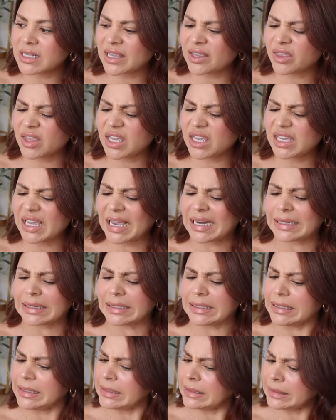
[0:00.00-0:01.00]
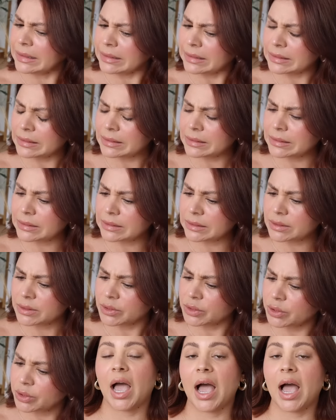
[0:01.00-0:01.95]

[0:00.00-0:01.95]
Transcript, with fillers: I think, at least.